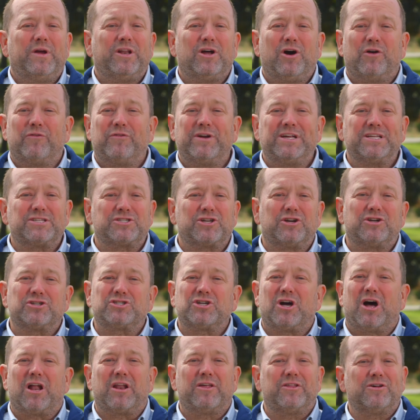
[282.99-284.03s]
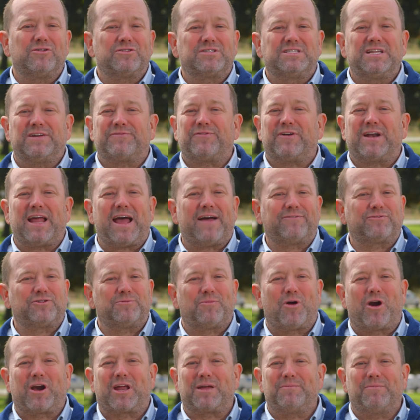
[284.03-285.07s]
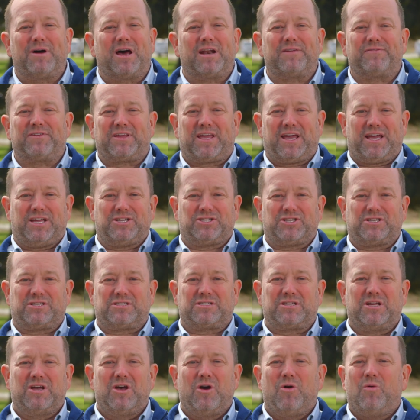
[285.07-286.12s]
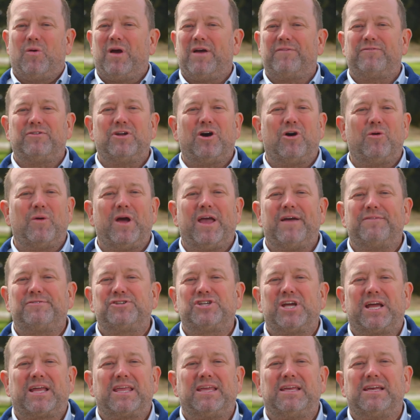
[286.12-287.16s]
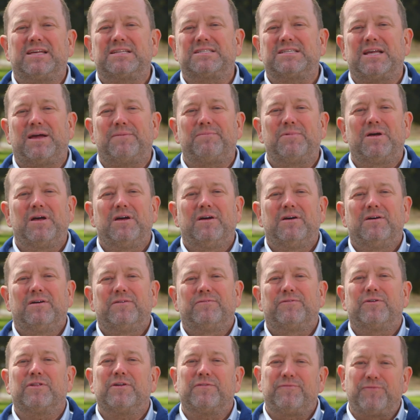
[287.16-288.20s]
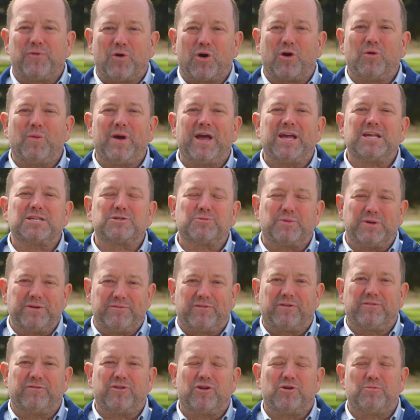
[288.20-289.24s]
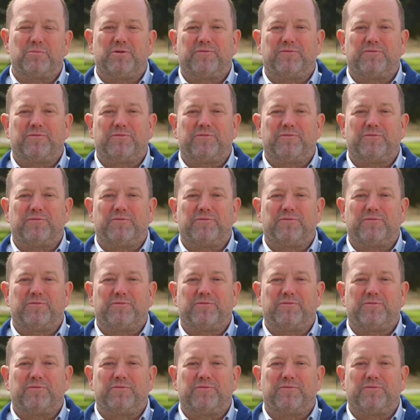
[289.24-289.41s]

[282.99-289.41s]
don't research all of those different aftermarket modifications. We have no way of checking except for the 4 ways we reviewed